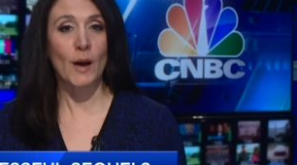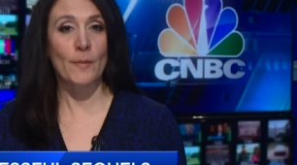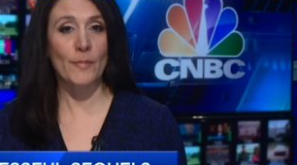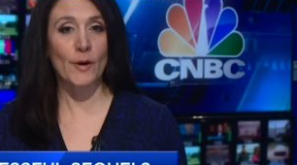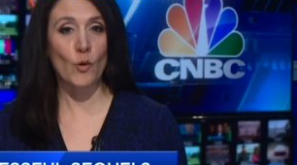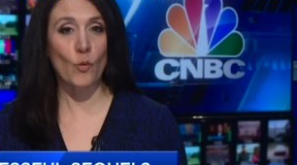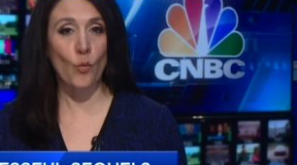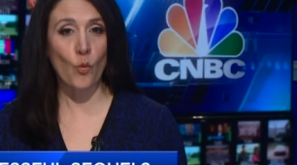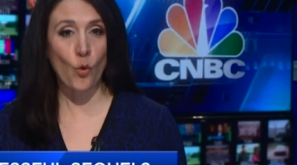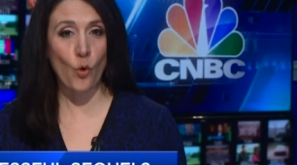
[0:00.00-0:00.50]

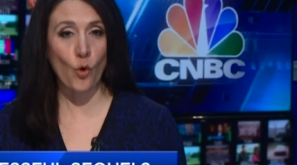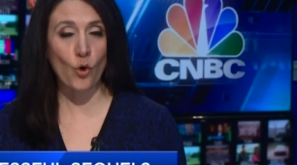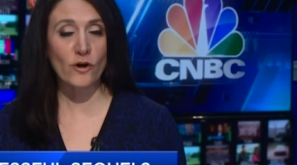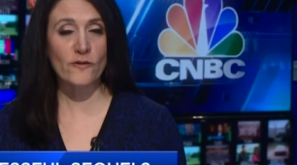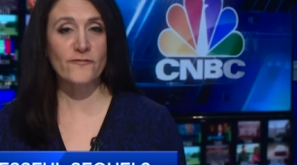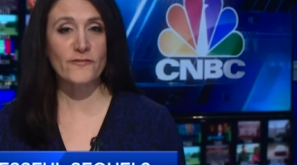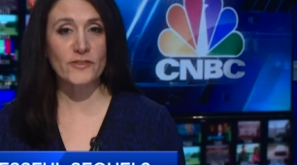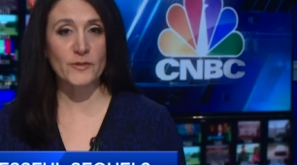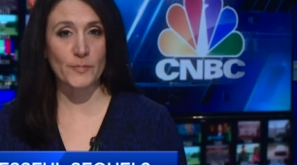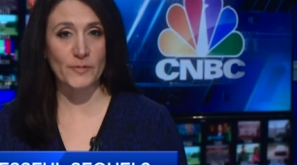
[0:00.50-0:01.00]
but
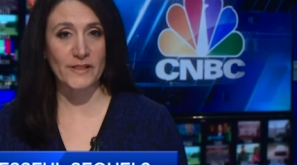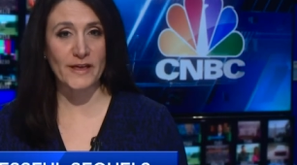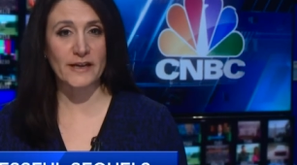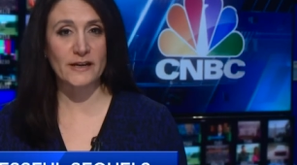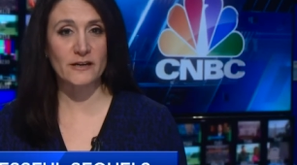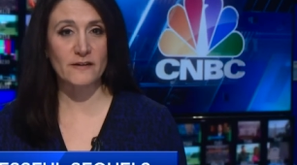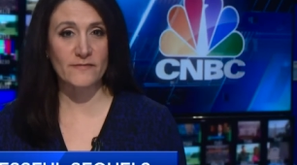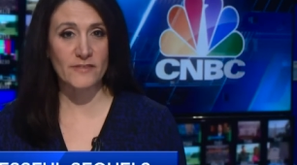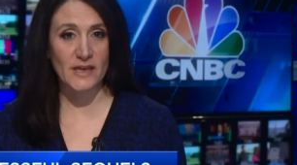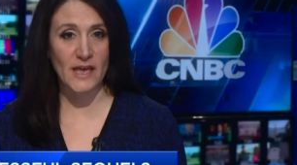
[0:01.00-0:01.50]
War for the
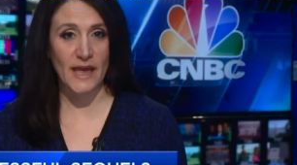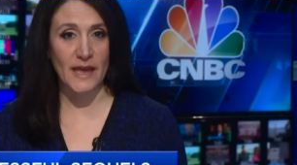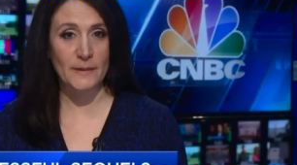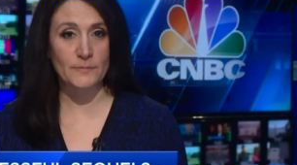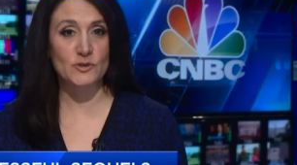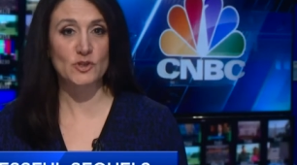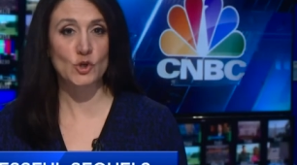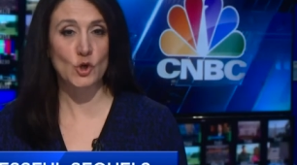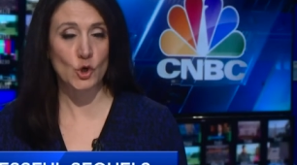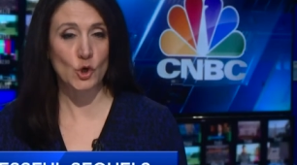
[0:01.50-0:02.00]
Planet of the
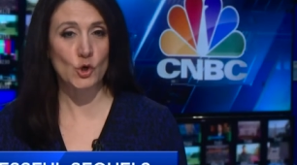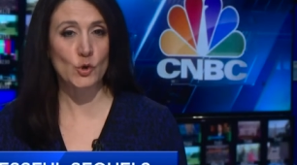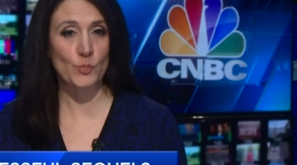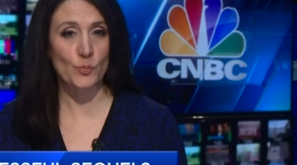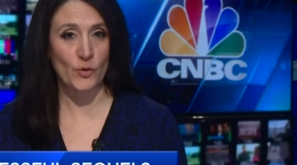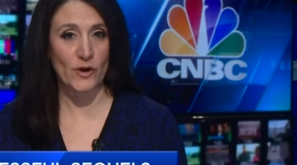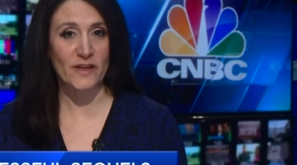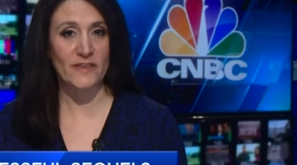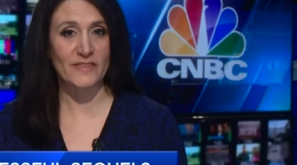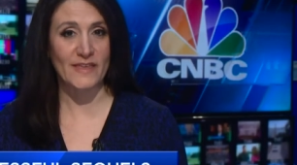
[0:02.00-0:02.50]
Apes could
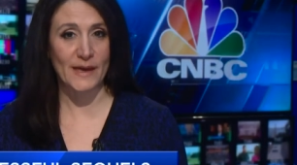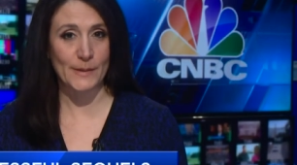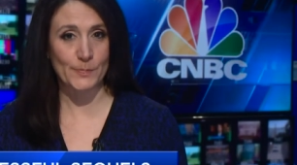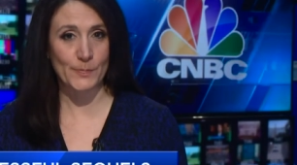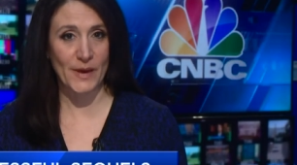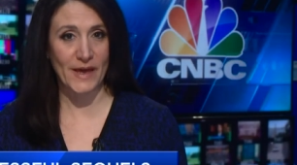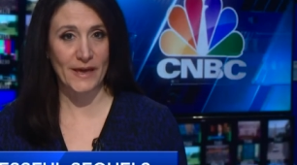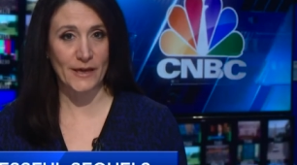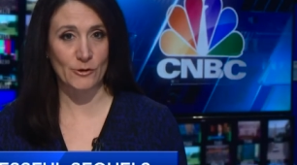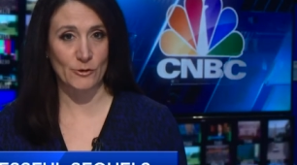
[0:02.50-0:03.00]
break that
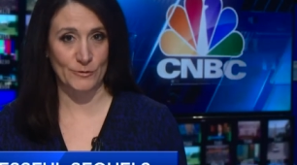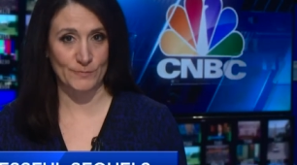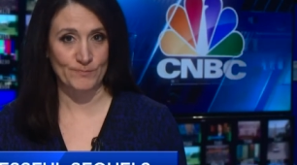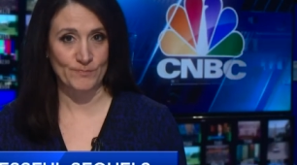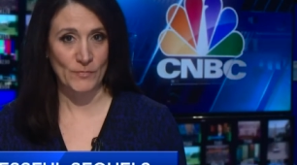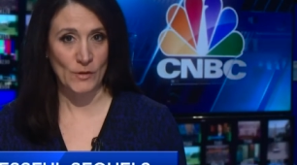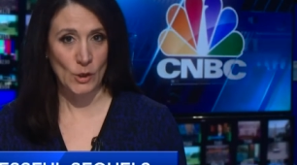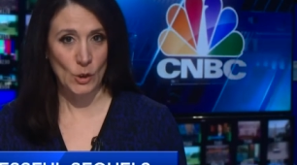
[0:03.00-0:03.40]
pattern.